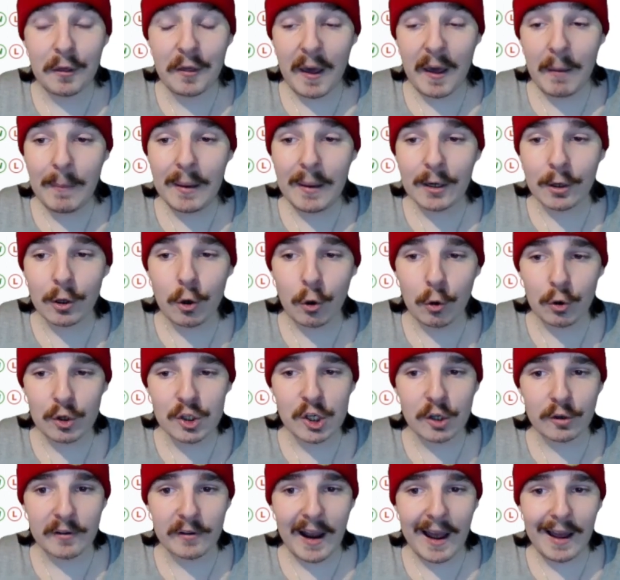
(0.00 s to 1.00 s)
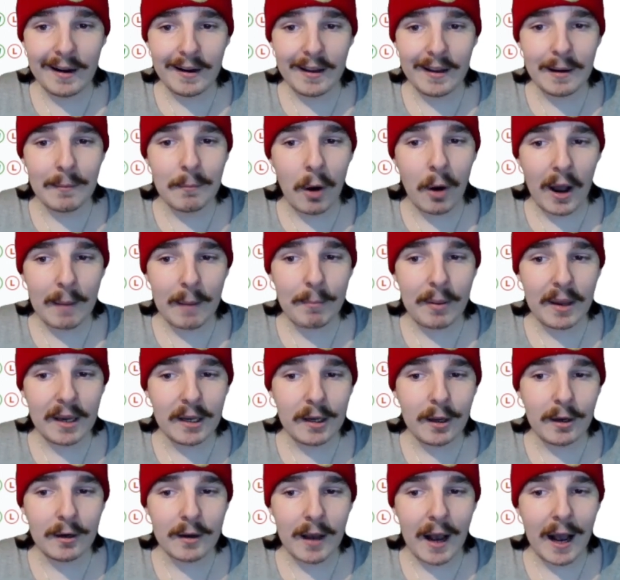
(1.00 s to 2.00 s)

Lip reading: Them and Gujarat, in my opinion,